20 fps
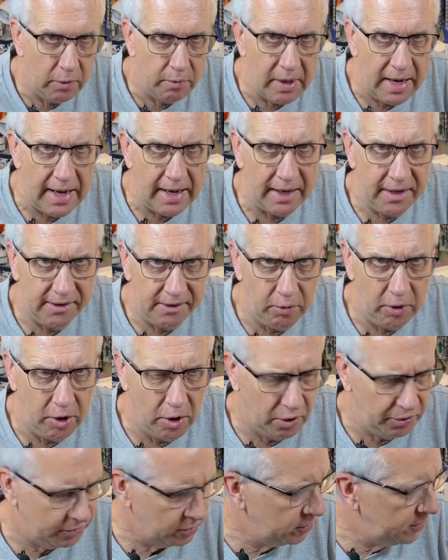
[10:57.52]
back as we
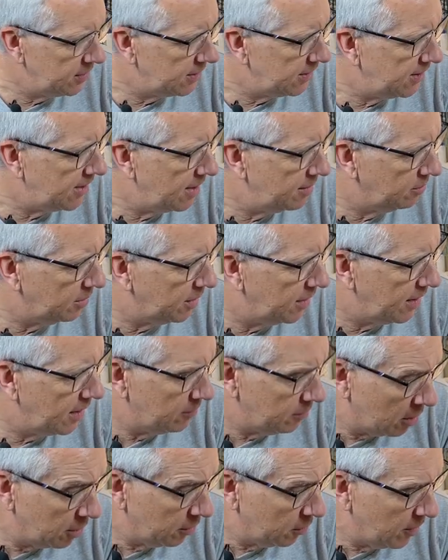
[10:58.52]
go through the assembly,
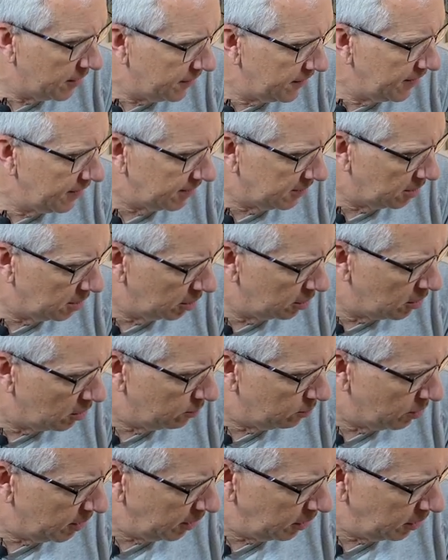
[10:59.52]
although I think it's going to go pretty